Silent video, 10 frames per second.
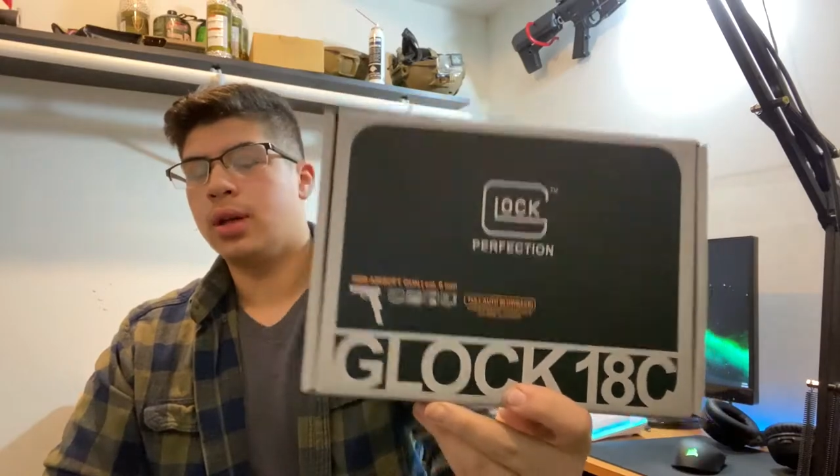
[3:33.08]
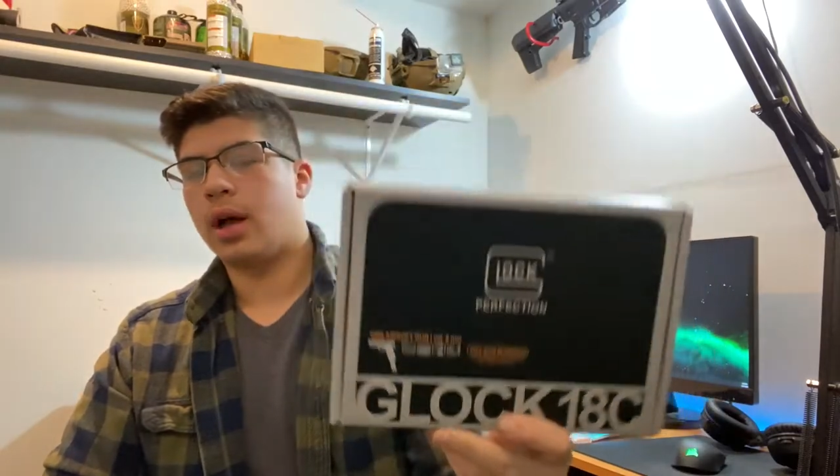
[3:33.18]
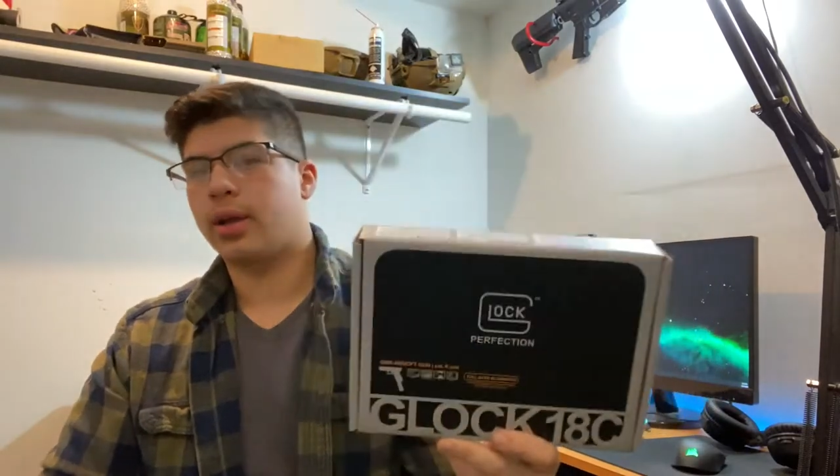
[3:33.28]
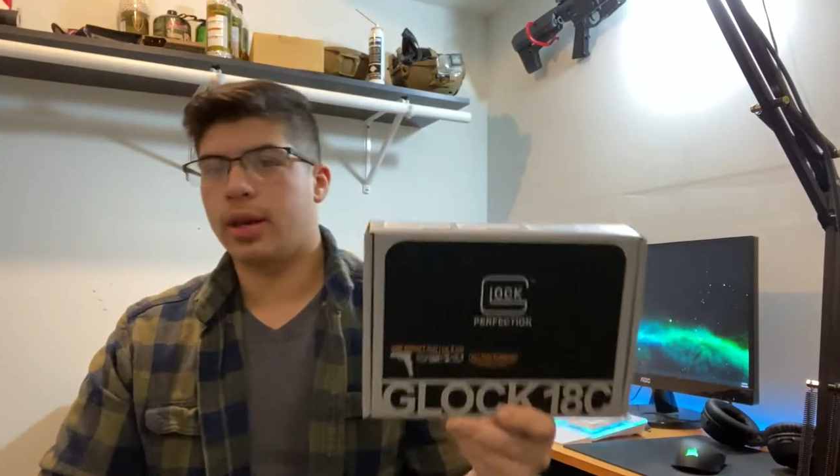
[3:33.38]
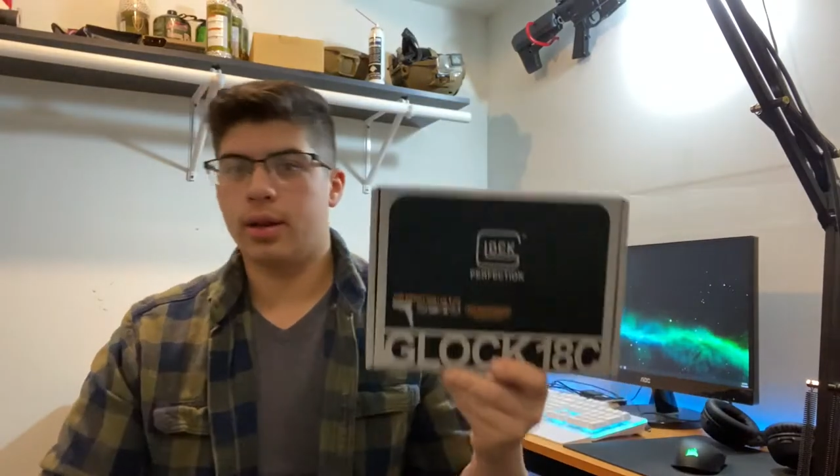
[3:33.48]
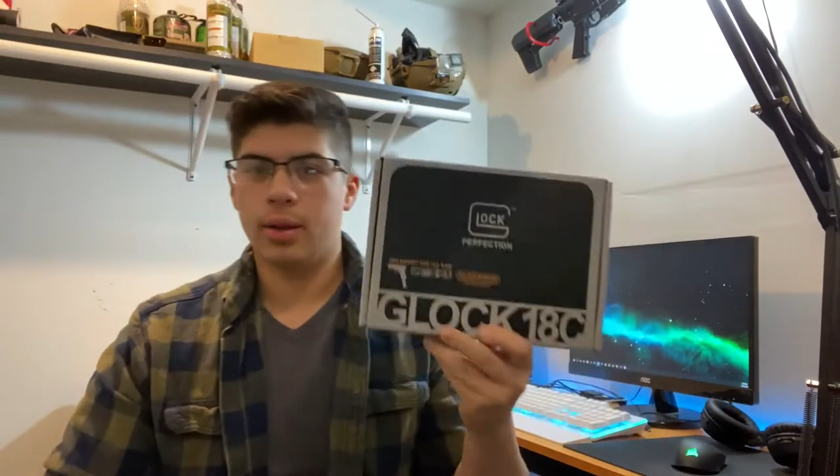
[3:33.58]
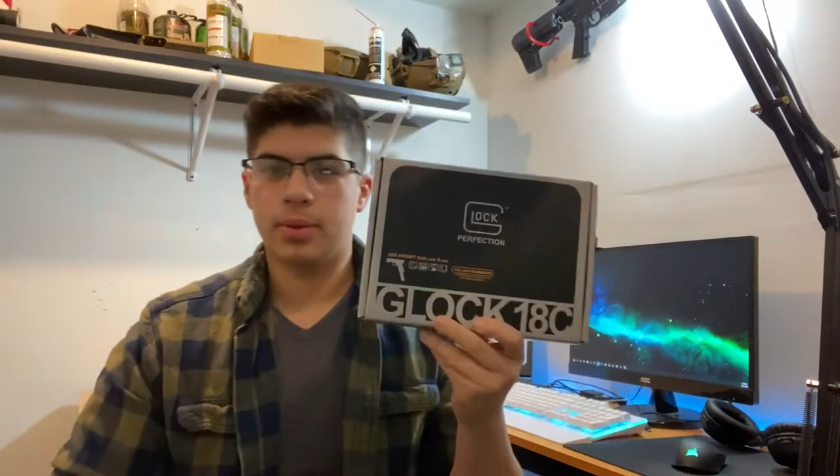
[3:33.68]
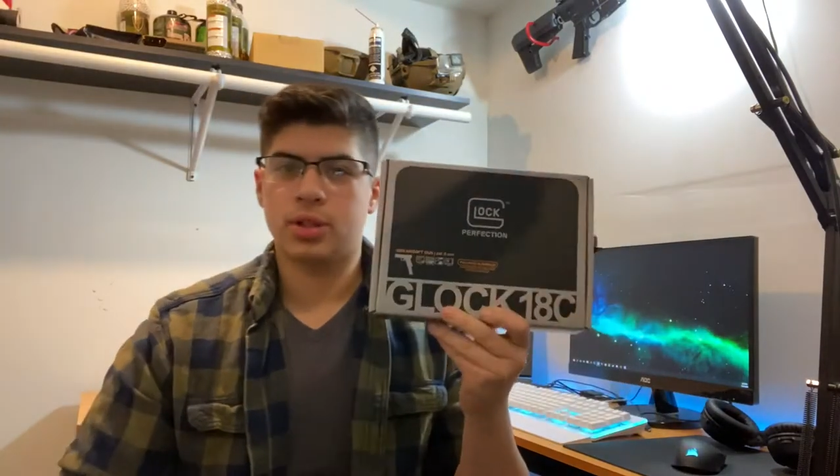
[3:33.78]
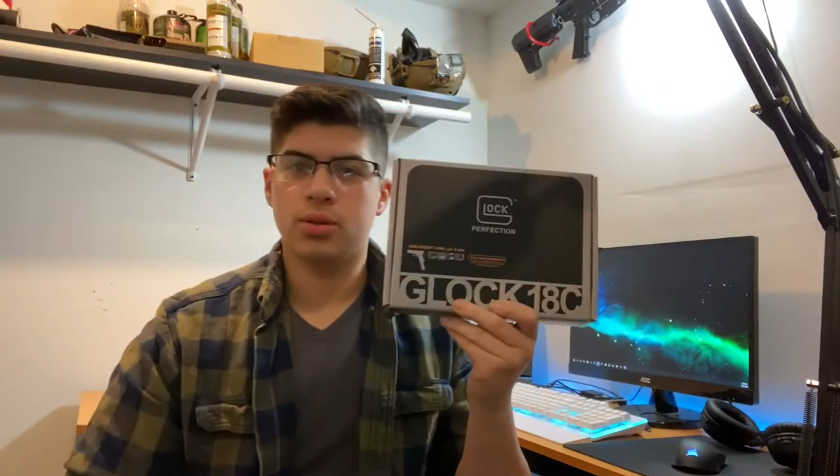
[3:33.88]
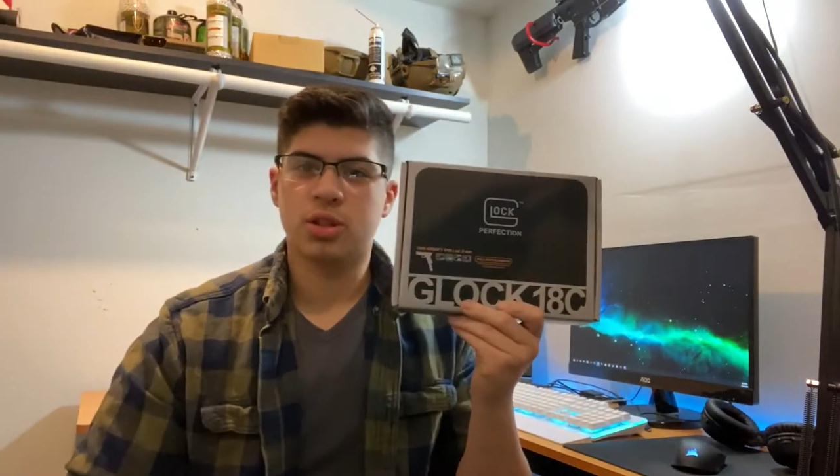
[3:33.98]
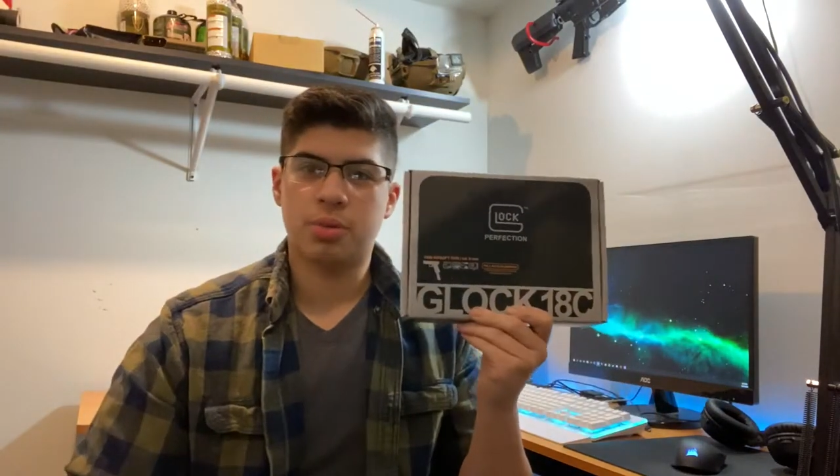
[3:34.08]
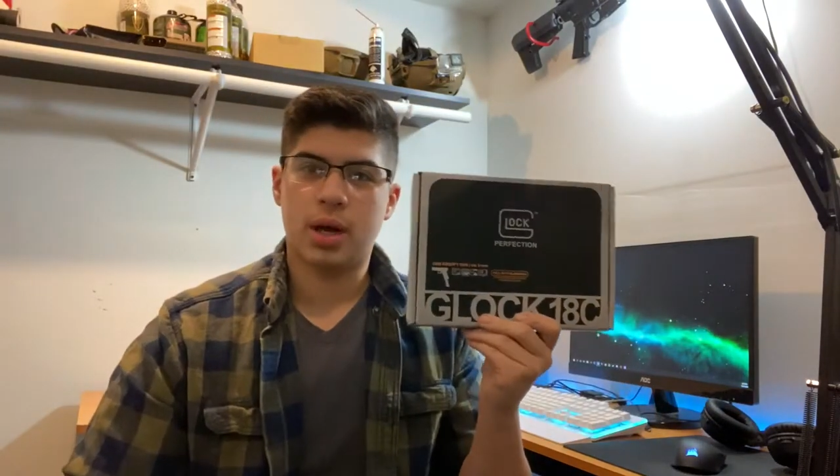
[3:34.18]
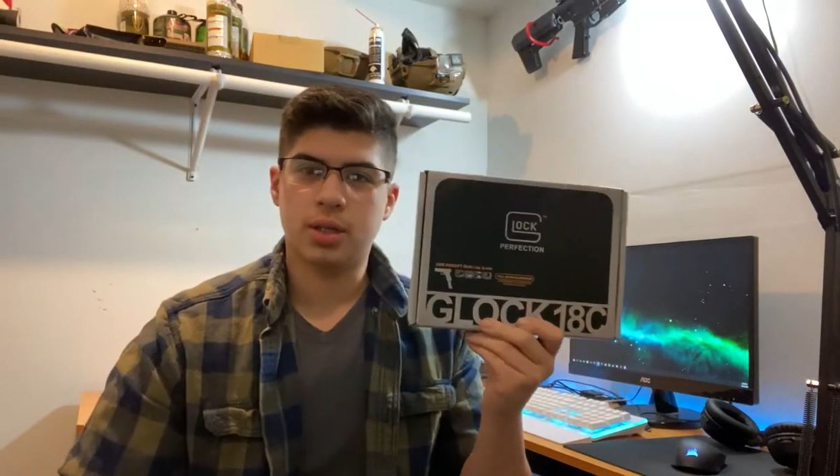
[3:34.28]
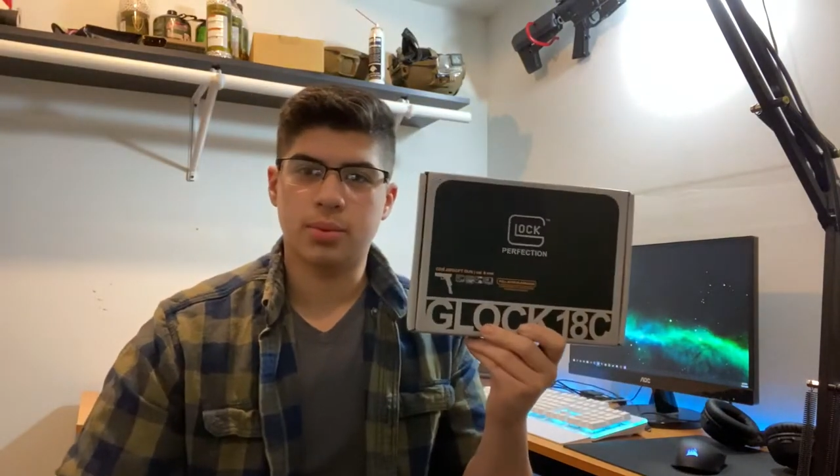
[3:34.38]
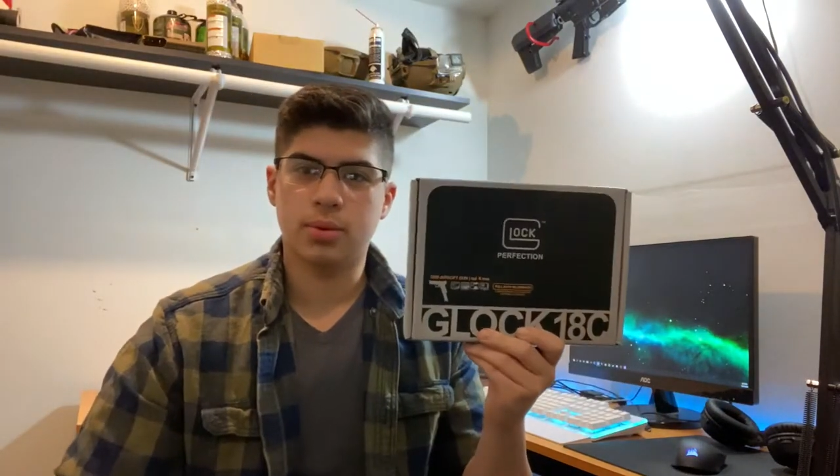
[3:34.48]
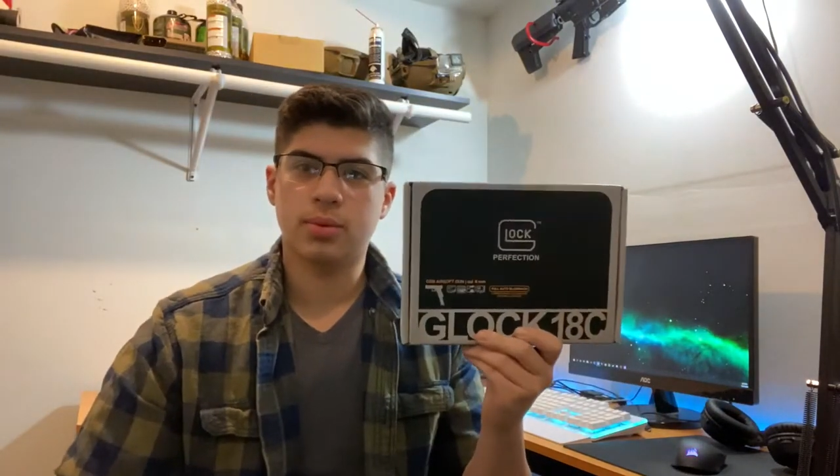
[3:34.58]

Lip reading: I'll get it up as soon as possible.